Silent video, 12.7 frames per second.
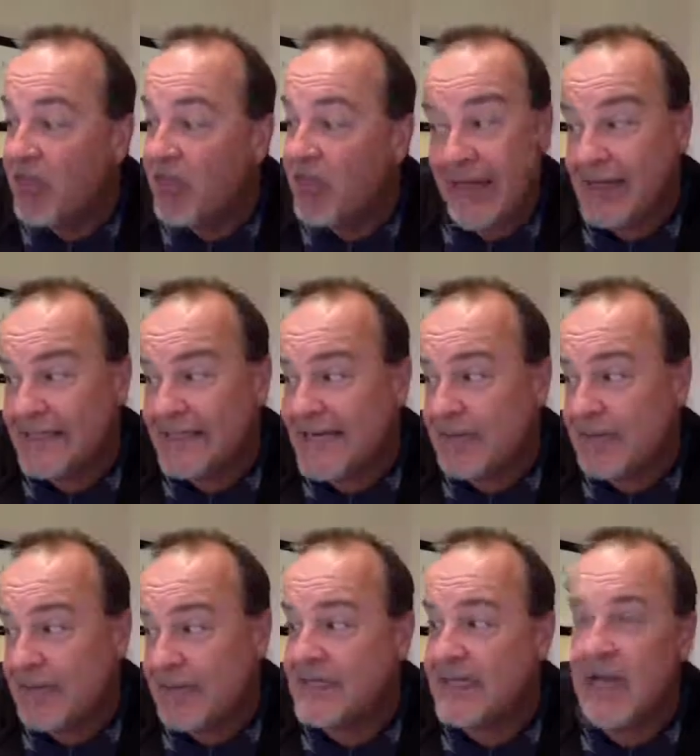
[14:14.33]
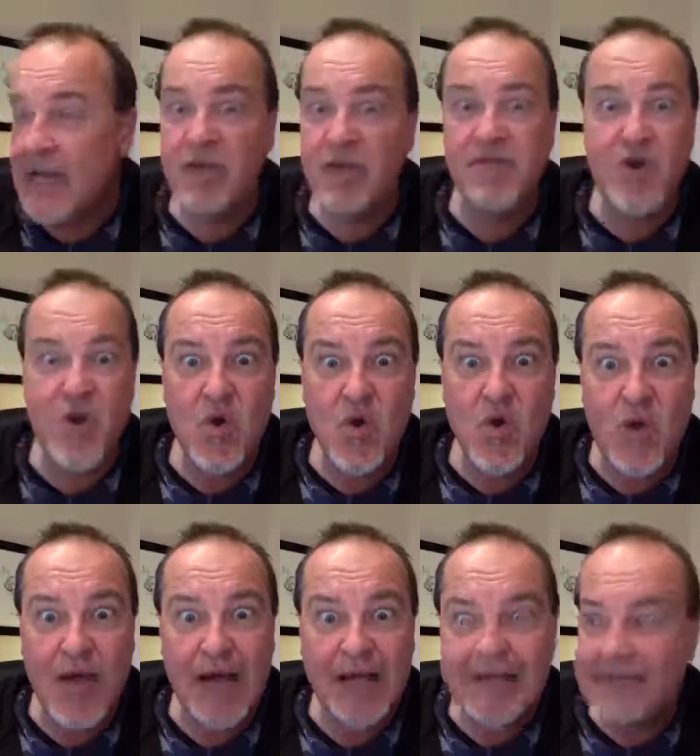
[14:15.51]
The railings need painted, and you've no
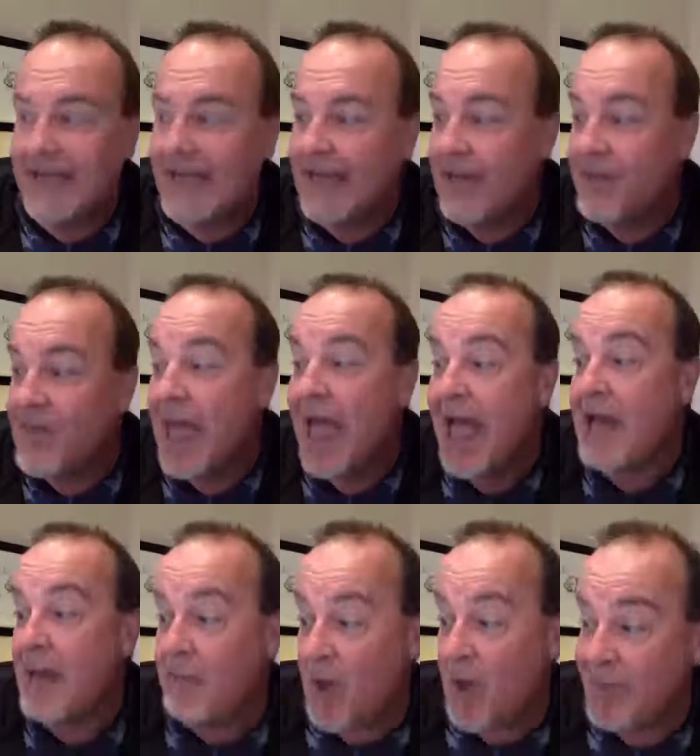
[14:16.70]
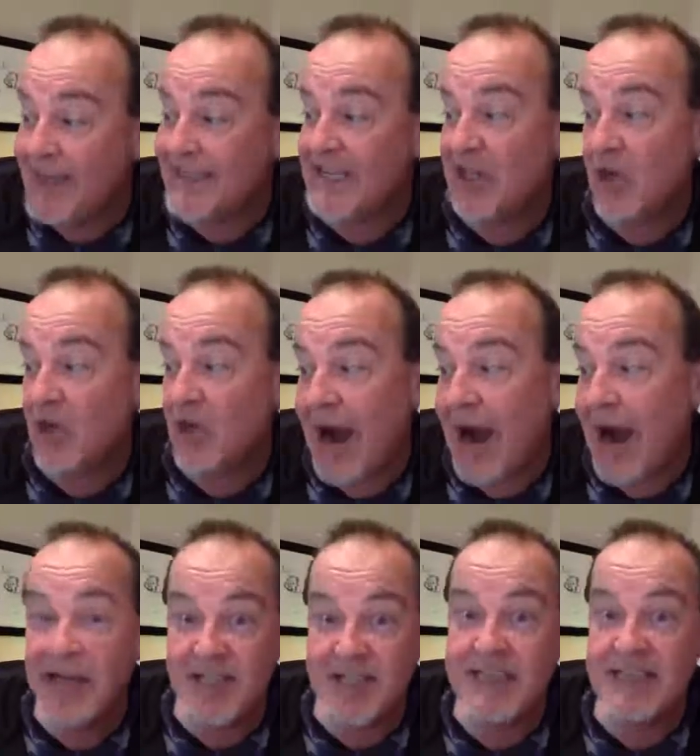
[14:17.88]
idea. And Mommy's in the choir,
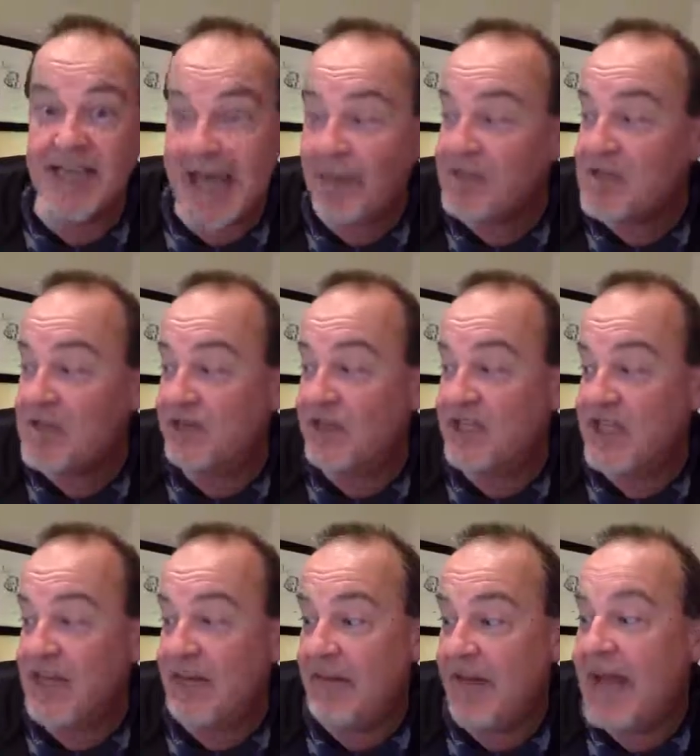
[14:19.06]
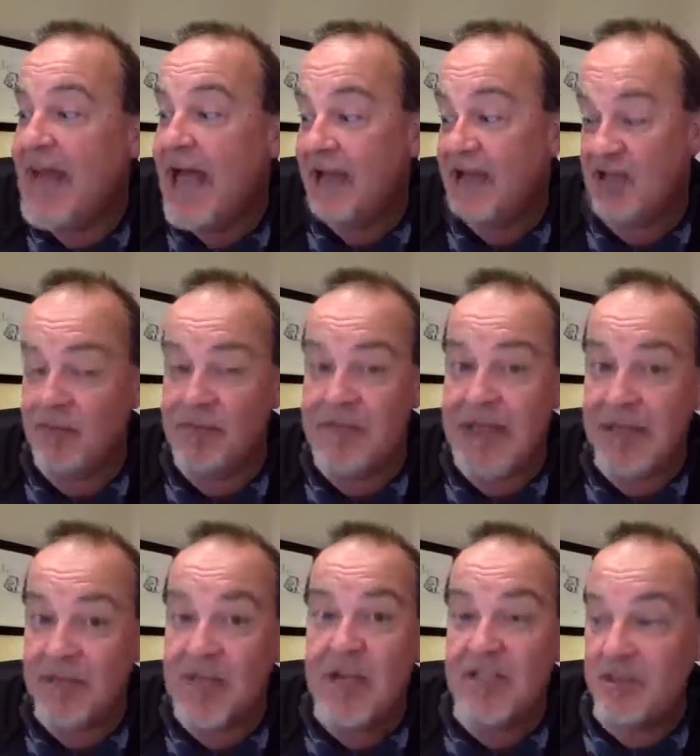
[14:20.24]
and she's the captain of the GB, and
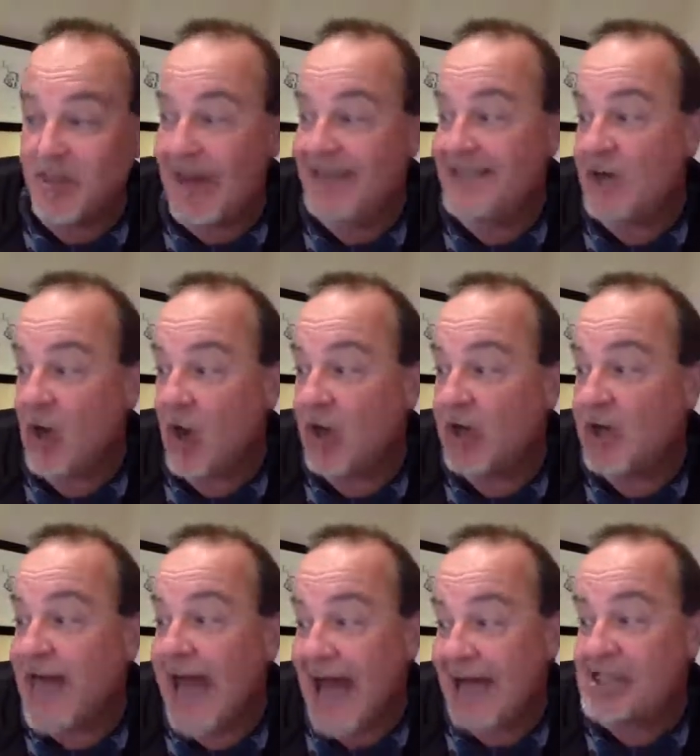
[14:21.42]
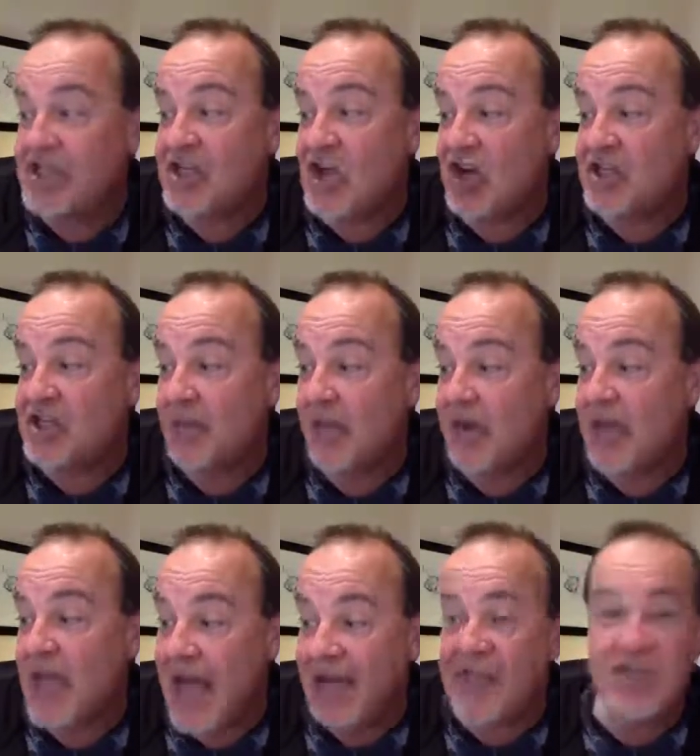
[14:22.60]
sometimes she plays the organ, and she counts the money,
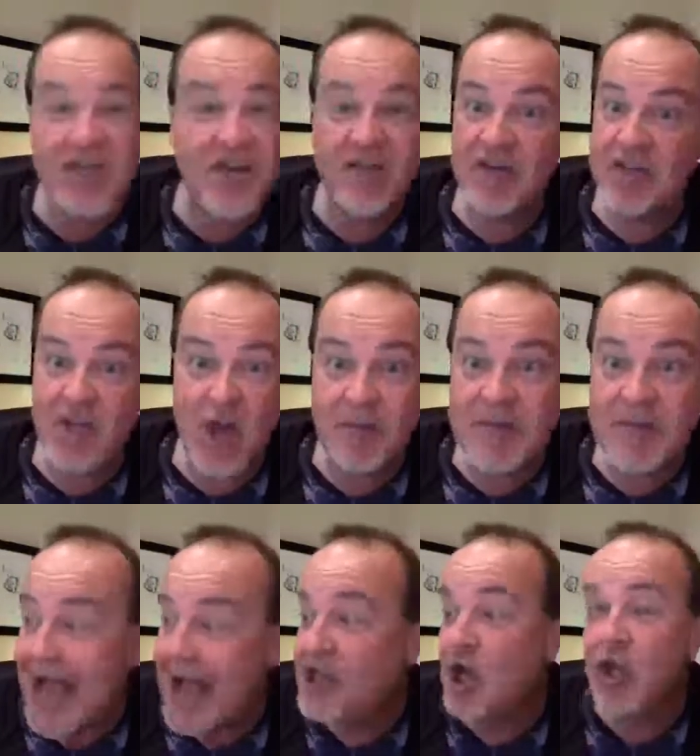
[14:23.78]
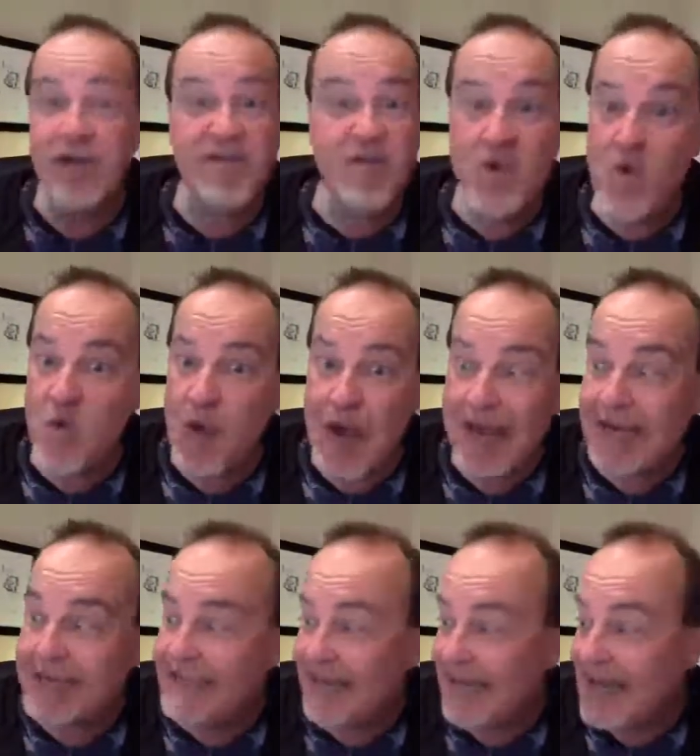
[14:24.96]
and she never stops, and you've no
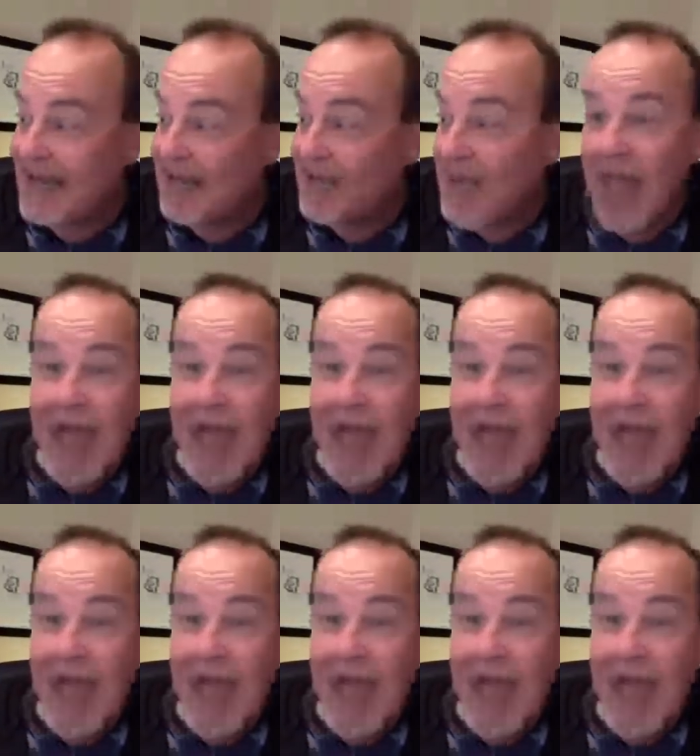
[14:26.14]
idea.